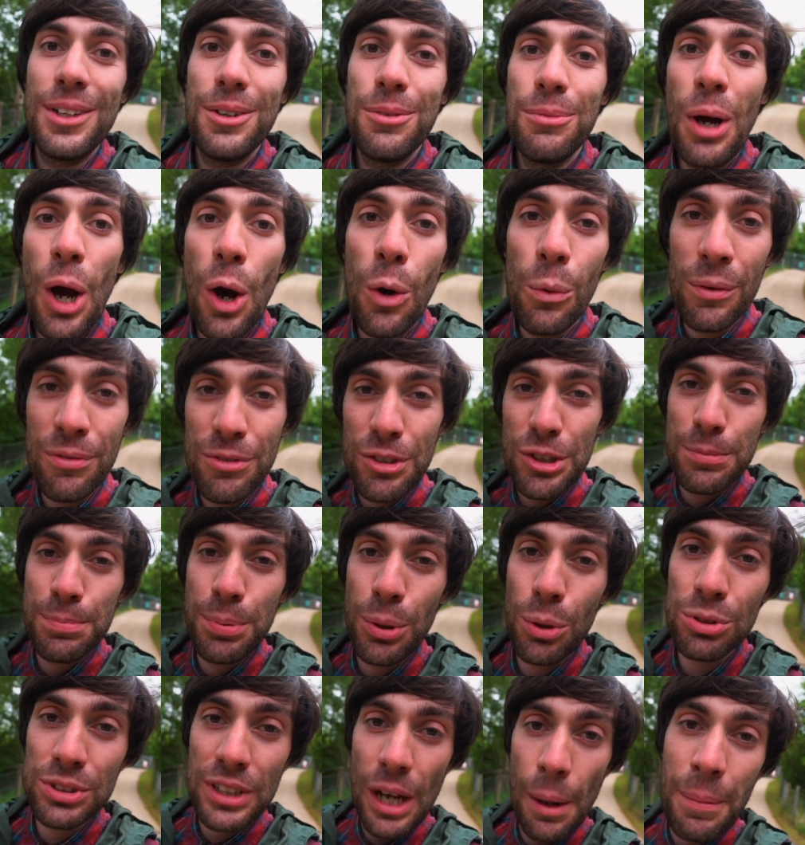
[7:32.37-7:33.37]
Well, we've just
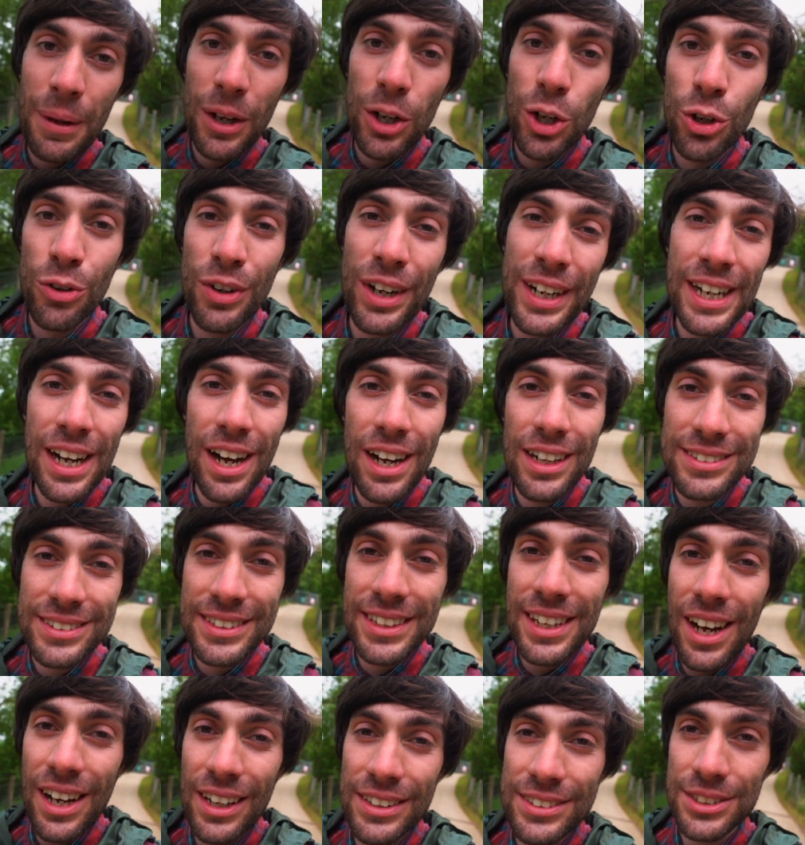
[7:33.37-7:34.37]
pulled up at Urquhart
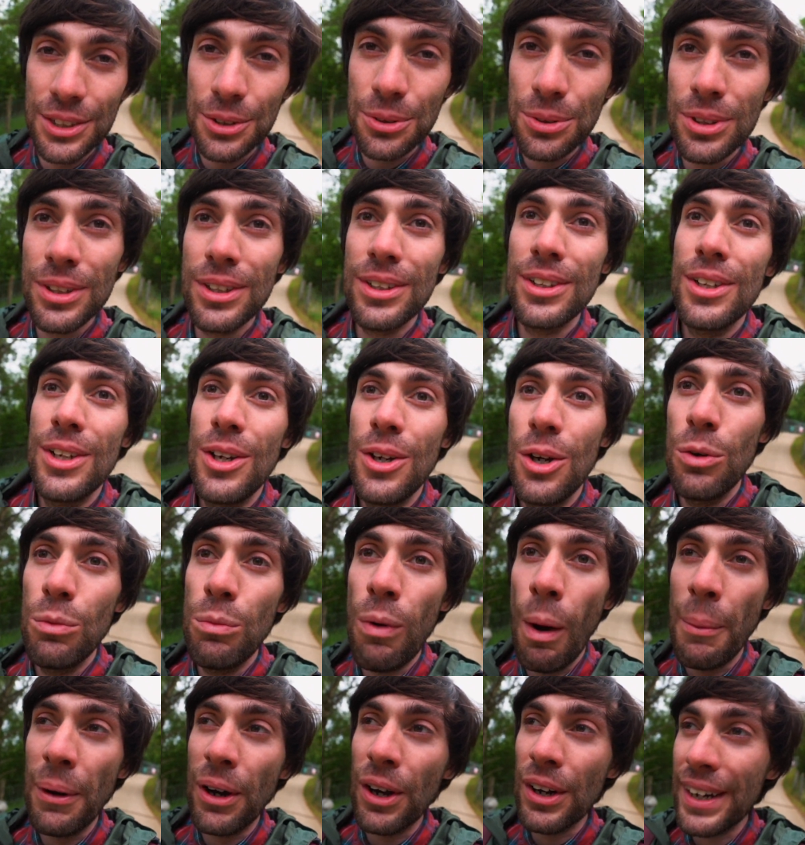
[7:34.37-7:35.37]
Castle, where
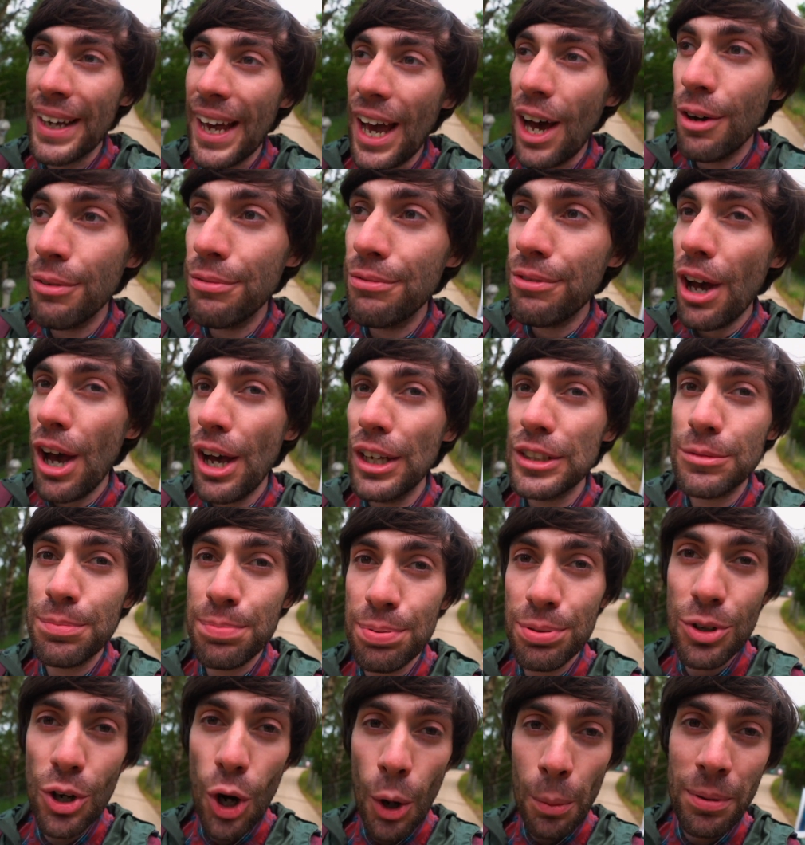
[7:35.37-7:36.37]
we're going to get our first
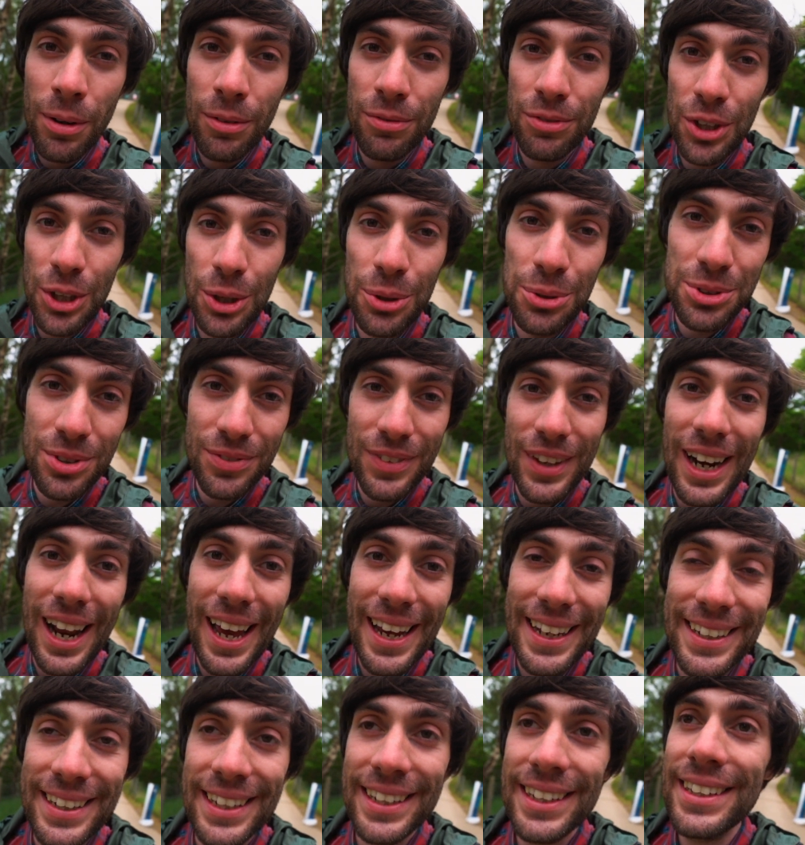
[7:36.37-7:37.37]
proper views of the
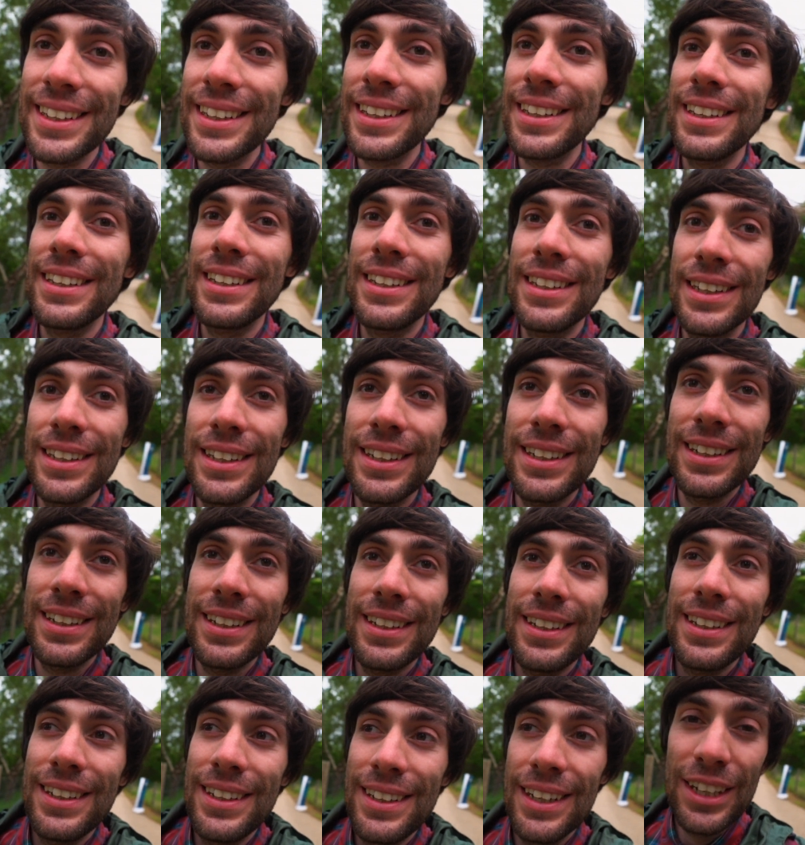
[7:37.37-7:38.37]
lake.
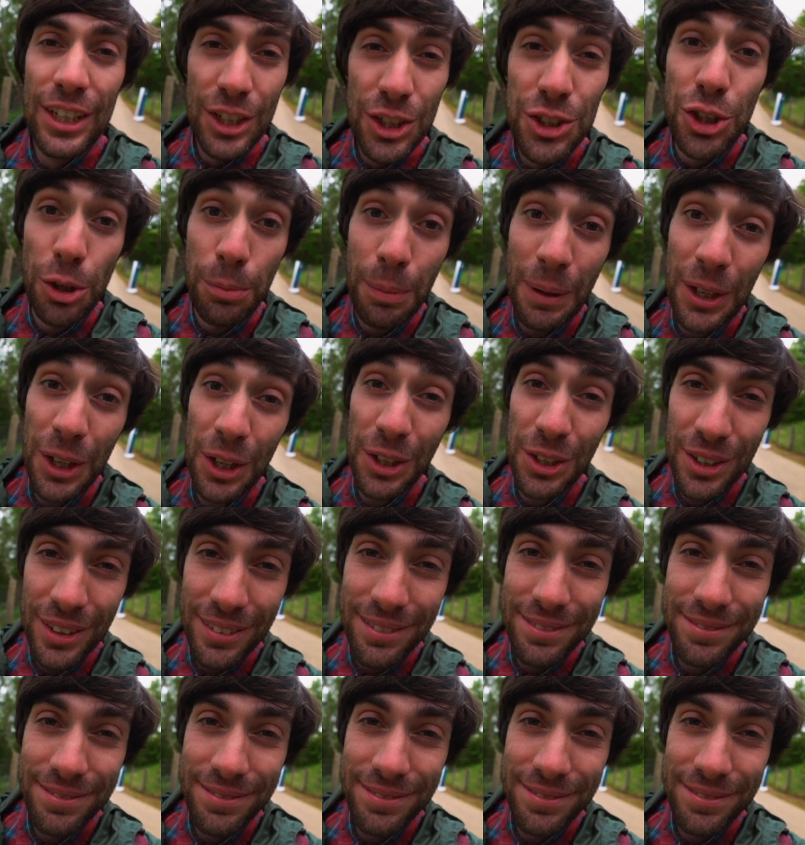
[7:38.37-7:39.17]
Should be good.